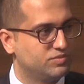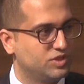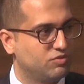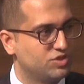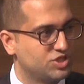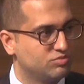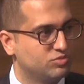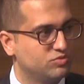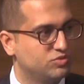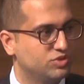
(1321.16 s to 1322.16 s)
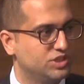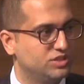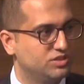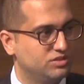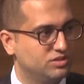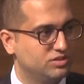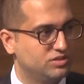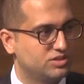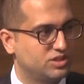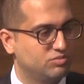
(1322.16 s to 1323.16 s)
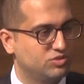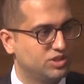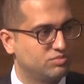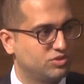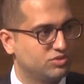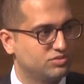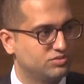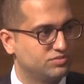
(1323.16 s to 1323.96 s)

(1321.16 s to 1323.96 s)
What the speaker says: the official move to the Istanbul Airport.